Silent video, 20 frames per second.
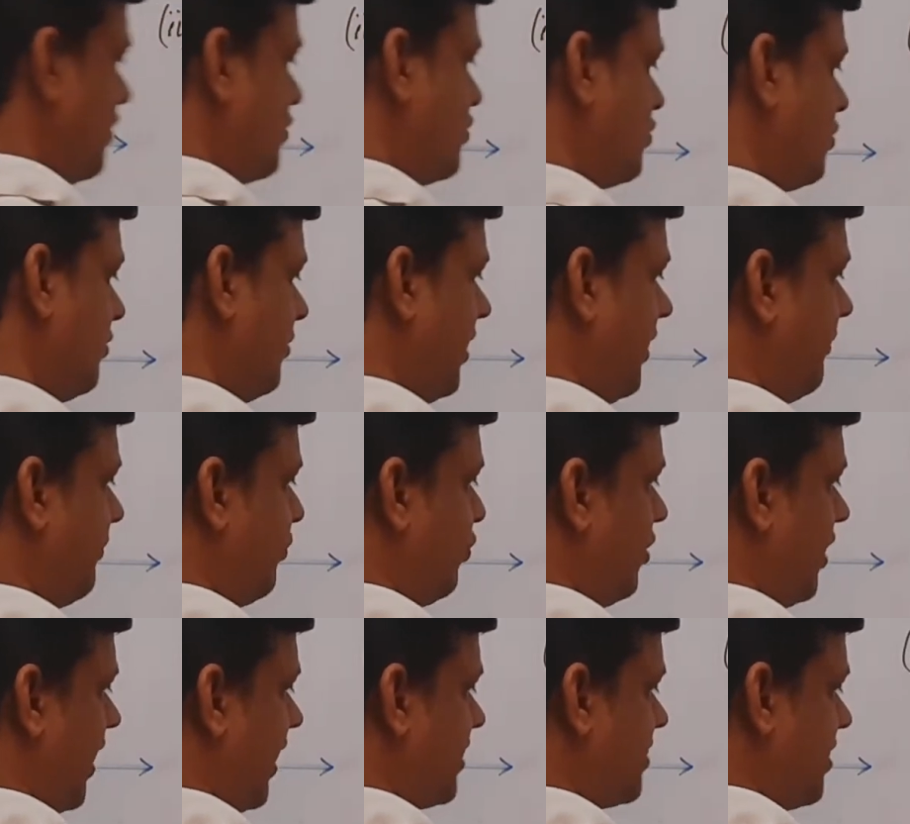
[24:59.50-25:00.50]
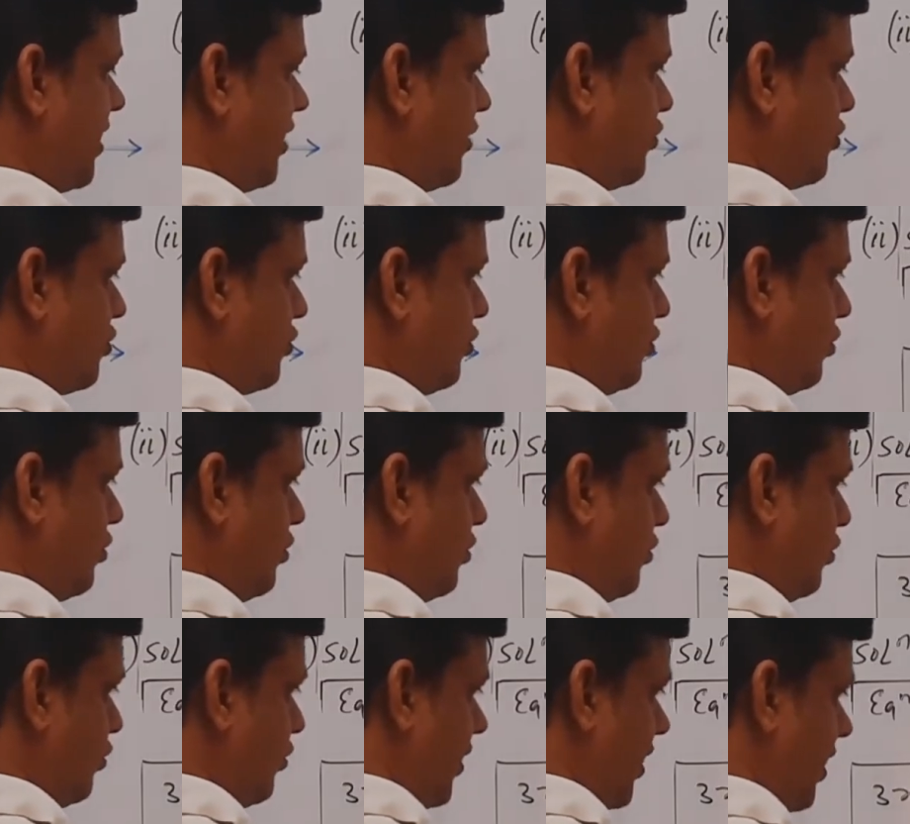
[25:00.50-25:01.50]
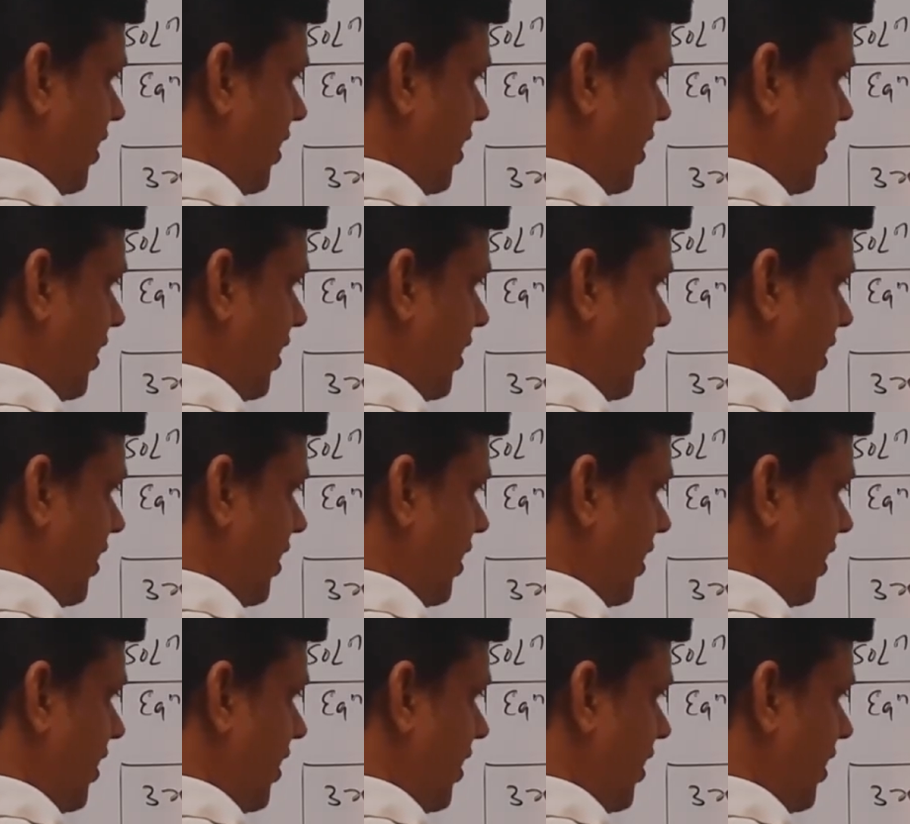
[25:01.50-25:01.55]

So we put x equals to 2 in